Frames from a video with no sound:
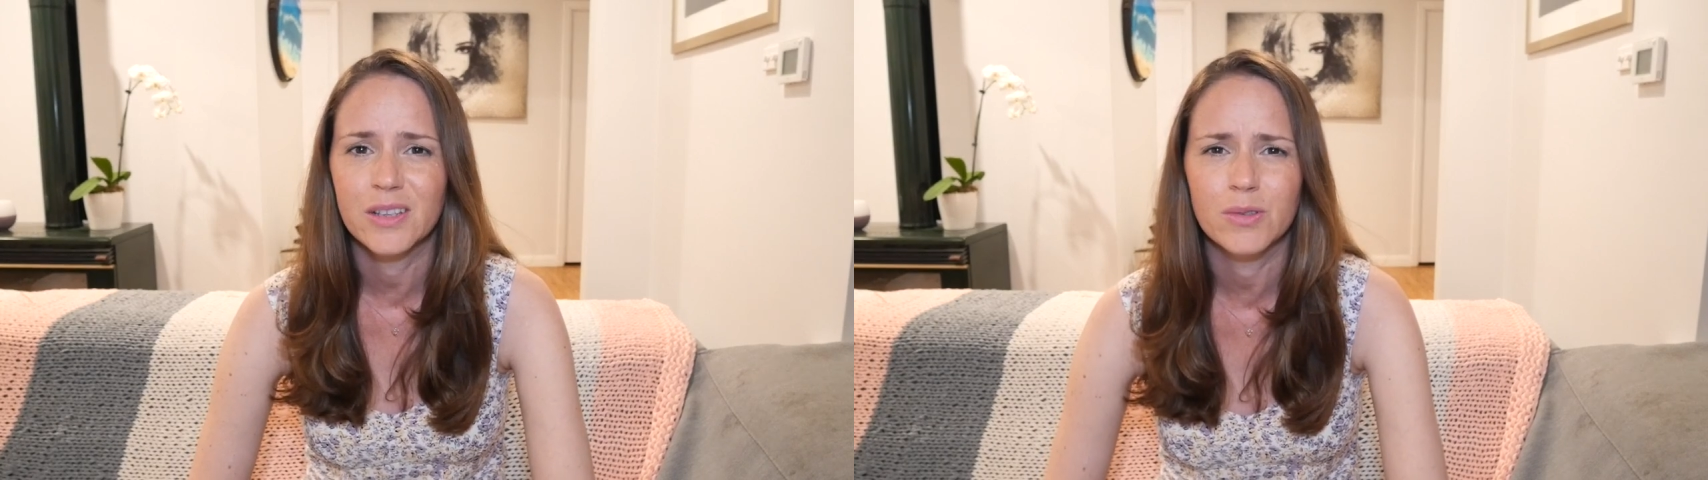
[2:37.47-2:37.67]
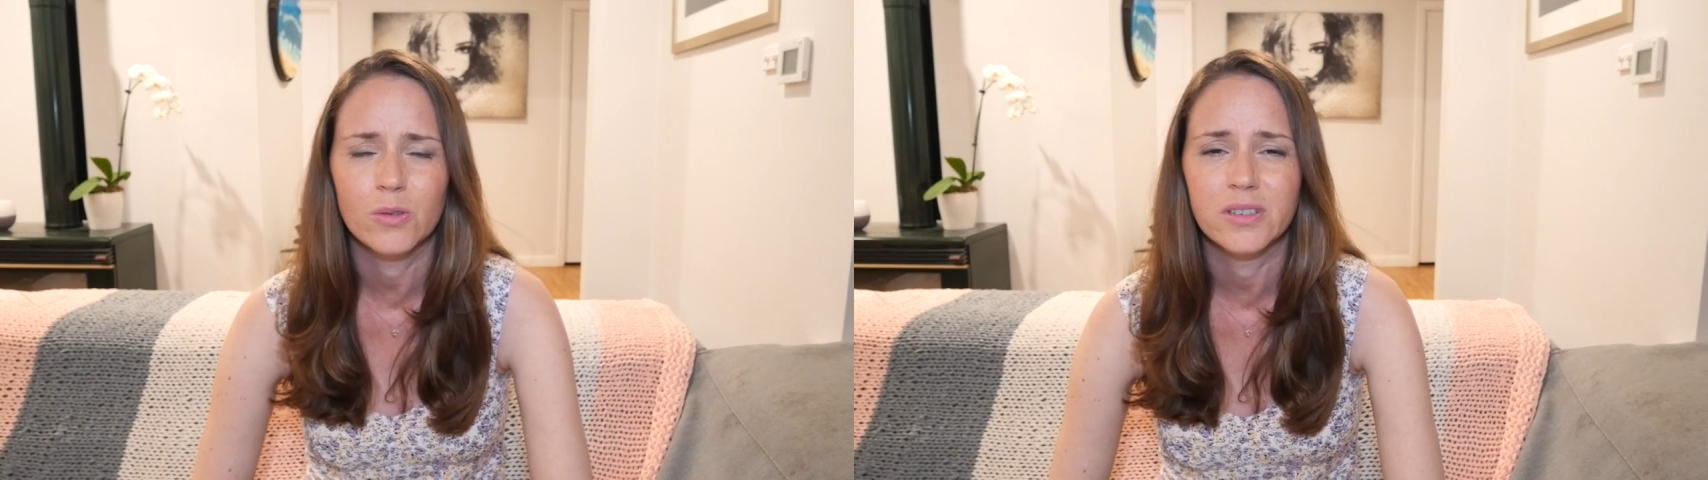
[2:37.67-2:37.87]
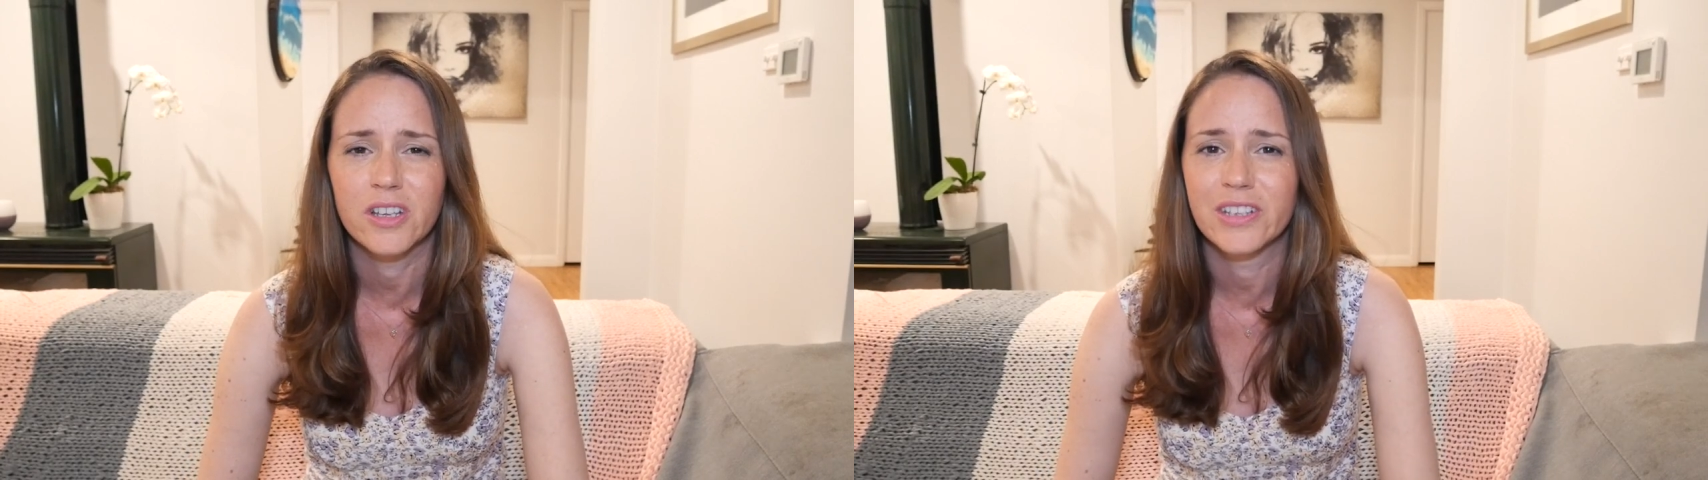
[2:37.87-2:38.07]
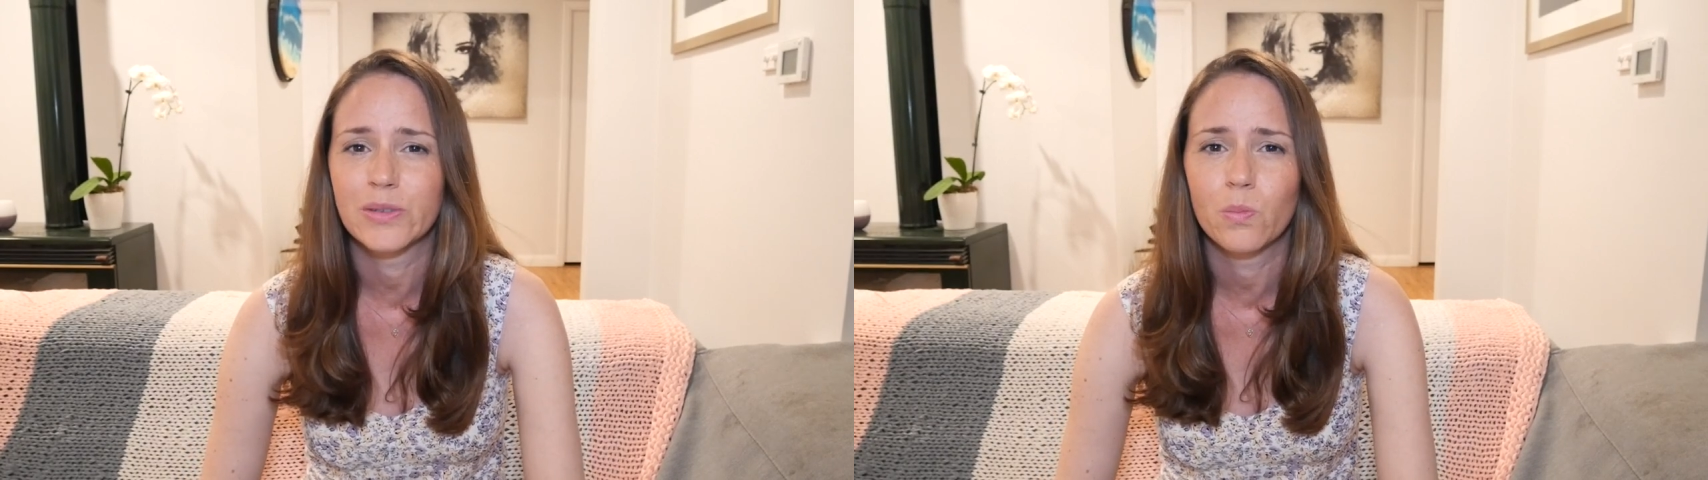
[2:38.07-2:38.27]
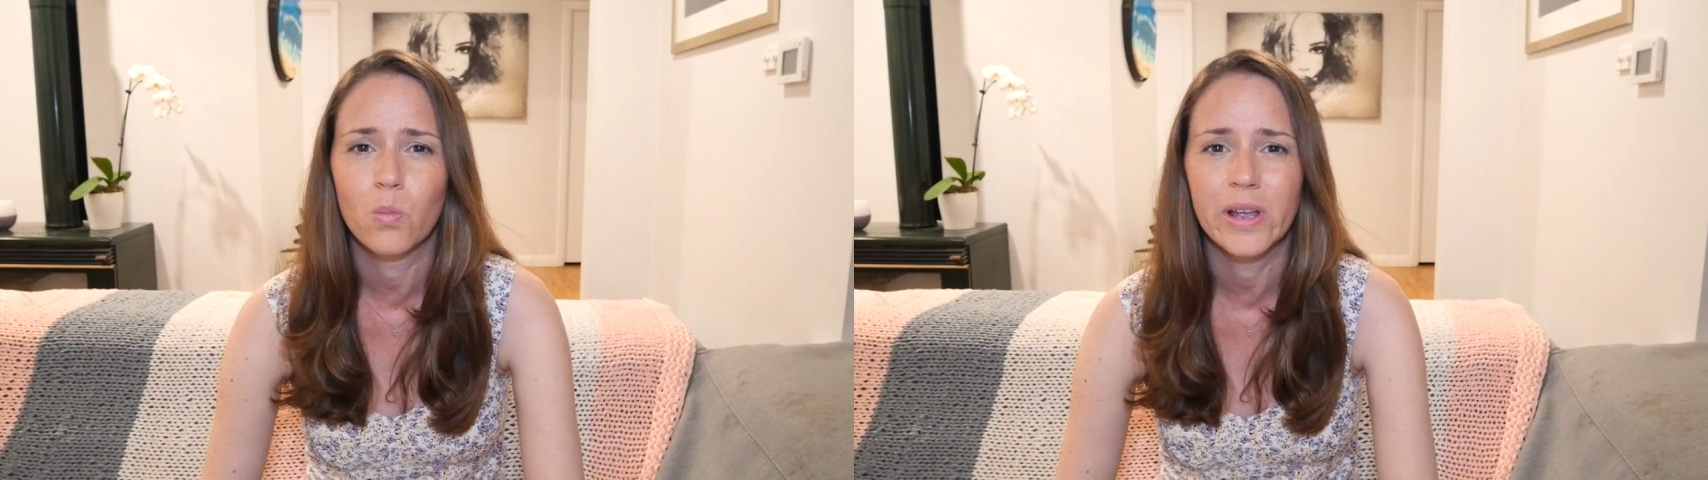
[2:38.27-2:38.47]
There was also
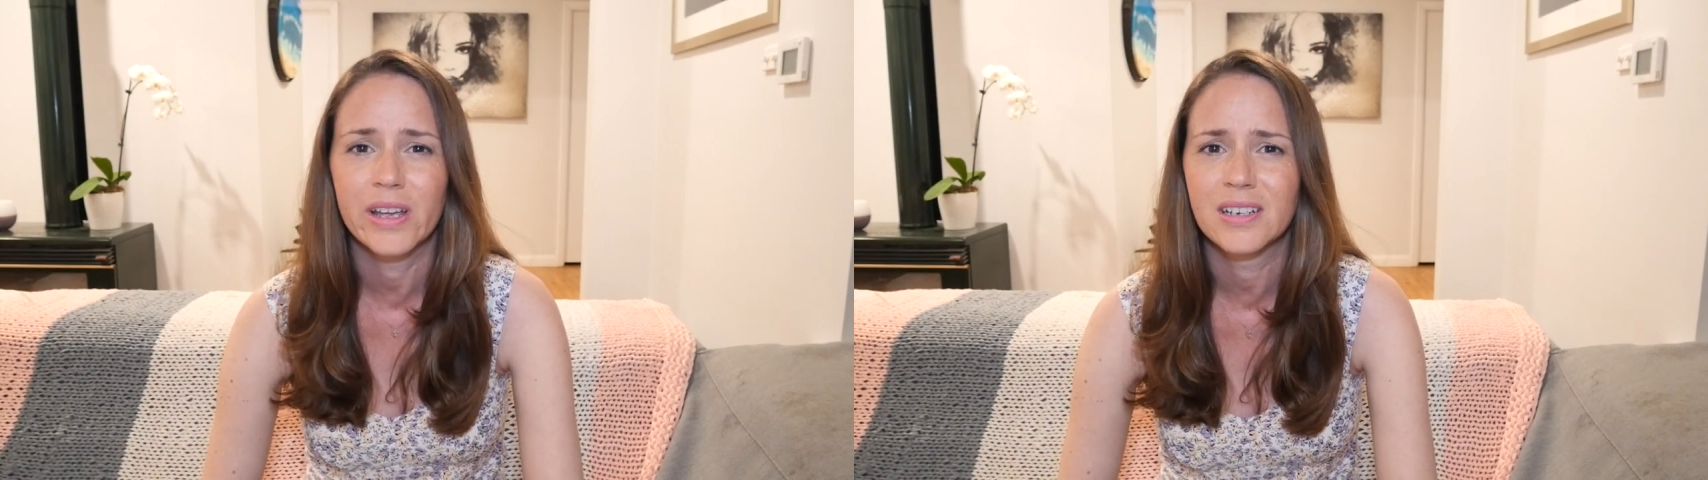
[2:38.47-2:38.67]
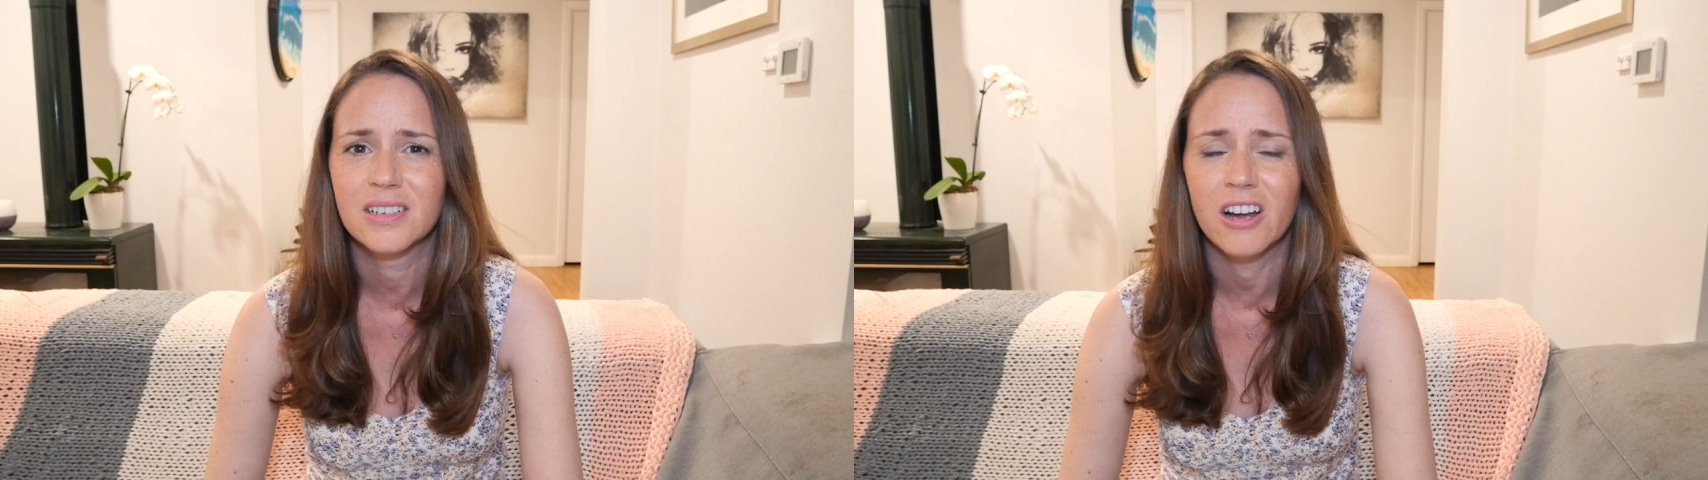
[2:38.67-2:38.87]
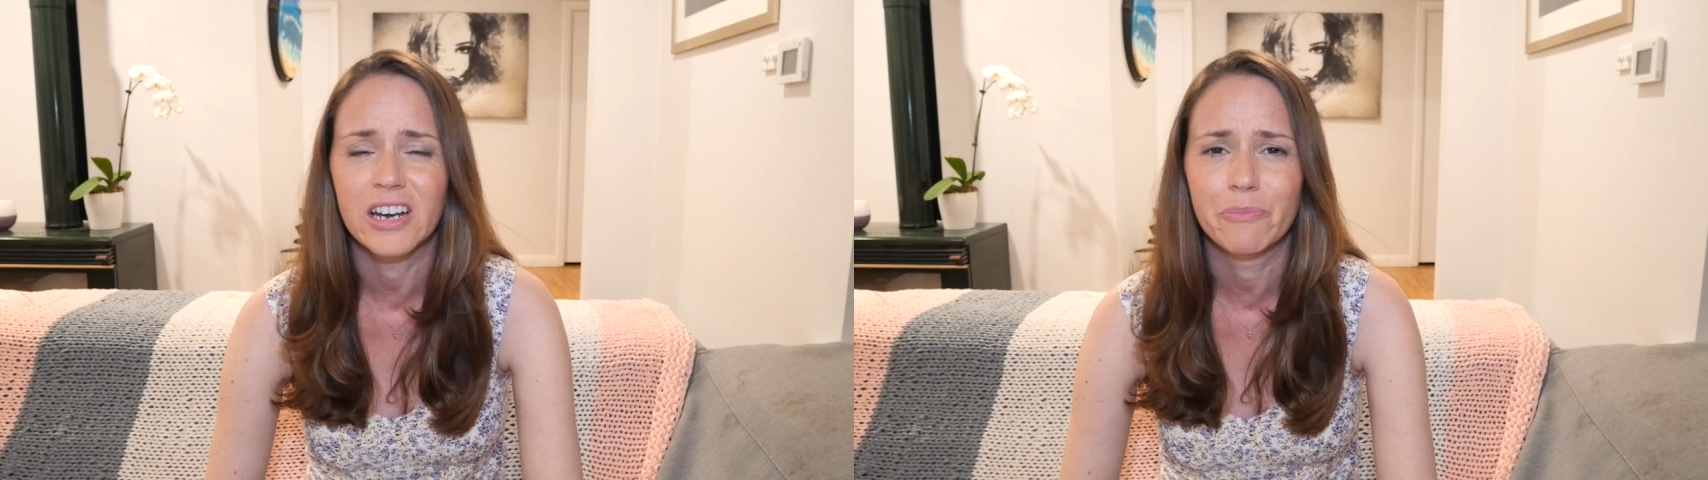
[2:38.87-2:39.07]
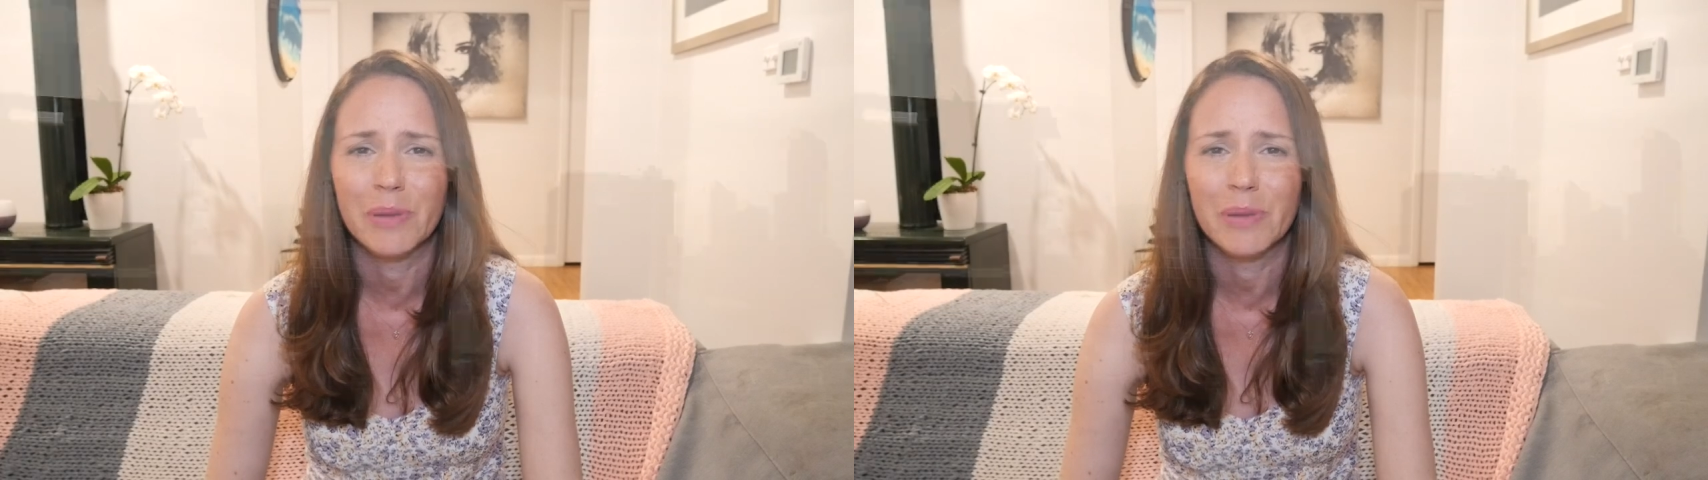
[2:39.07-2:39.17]
this weird kind of